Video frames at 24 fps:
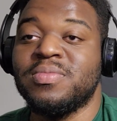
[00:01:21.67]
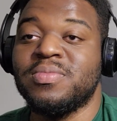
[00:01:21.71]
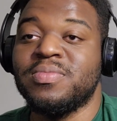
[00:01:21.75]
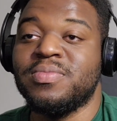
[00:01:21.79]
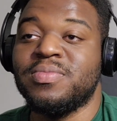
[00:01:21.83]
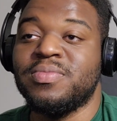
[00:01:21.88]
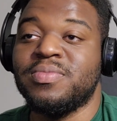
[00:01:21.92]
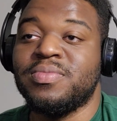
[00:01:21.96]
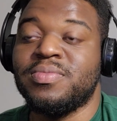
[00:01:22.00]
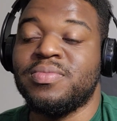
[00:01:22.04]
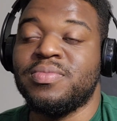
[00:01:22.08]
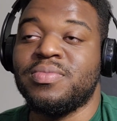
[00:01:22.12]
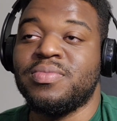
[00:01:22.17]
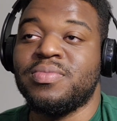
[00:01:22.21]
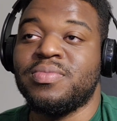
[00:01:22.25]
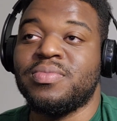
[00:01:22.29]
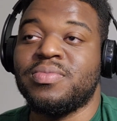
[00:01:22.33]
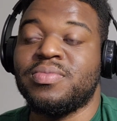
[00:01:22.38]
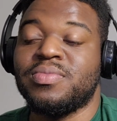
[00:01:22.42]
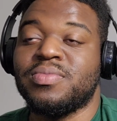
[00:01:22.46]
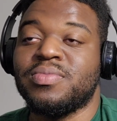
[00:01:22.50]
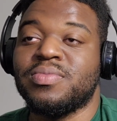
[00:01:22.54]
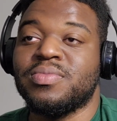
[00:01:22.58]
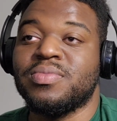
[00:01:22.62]

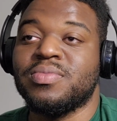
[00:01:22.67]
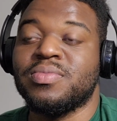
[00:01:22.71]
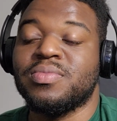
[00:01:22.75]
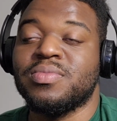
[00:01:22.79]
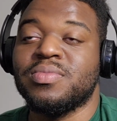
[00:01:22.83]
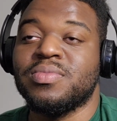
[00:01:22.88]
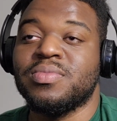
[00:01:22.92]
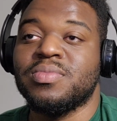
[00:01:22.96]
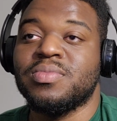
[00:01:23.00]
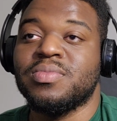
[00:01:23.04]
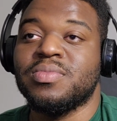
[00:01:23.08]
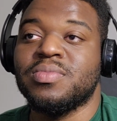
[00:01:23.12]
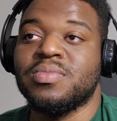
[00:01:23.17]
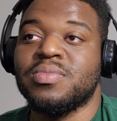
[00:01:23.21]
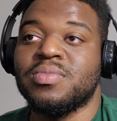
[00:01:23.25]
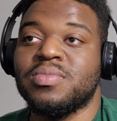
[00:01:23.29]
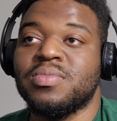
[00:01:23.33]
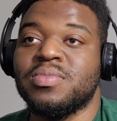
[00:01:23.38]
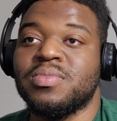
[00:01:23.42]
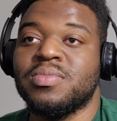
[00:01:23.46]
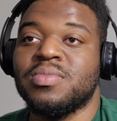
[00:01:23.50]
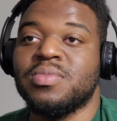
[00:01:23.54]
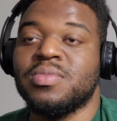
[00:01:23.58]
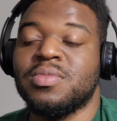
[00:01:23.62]

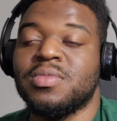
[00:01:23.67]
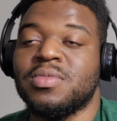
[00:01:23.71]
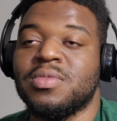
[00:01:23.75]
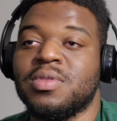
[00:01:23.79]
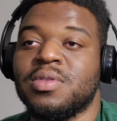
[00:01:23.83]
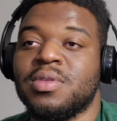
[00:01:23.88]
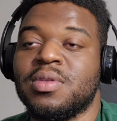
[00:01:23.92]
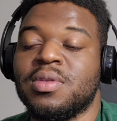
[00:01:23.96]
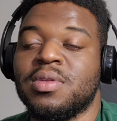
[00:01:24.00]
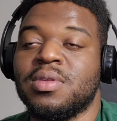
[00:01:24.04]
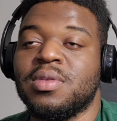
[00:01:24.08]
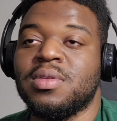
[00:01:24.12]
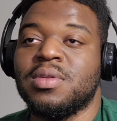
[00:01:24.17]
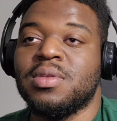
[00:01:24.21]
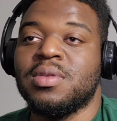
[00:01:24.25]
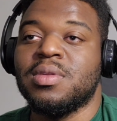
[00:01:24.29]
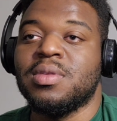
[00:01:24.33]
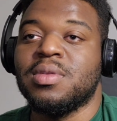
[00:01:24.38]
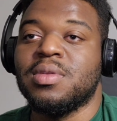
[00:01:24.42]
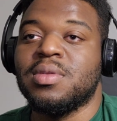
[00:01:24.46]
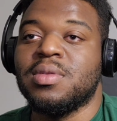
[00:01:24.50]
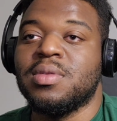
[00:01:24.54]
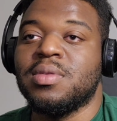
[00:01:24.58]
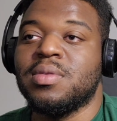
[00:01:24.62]

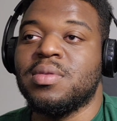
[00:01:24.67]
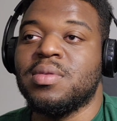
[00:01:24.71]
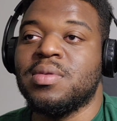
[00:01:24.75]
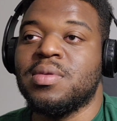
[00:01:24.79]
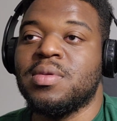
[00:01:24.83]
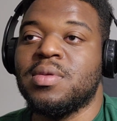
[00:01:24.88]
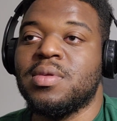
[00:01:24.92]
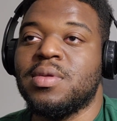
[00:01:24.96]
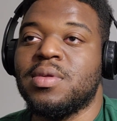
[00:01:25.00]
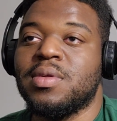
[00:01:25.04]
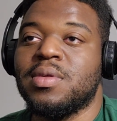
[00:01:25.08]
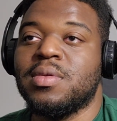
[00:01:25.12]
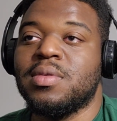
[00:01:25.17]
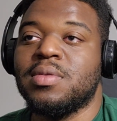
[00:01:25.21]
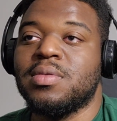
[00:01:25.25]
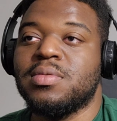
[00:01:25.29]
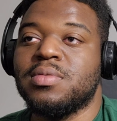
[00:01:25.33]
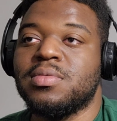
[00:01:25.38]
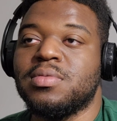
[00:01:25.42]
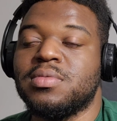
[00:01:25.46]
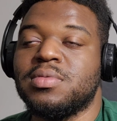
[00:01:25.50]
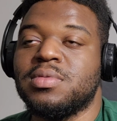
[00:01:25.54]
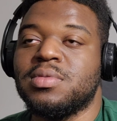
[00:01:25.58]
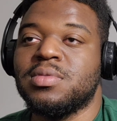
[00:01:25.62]

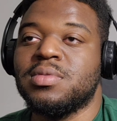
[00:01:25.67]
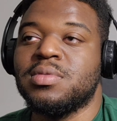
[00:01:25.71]
Nobody speaks.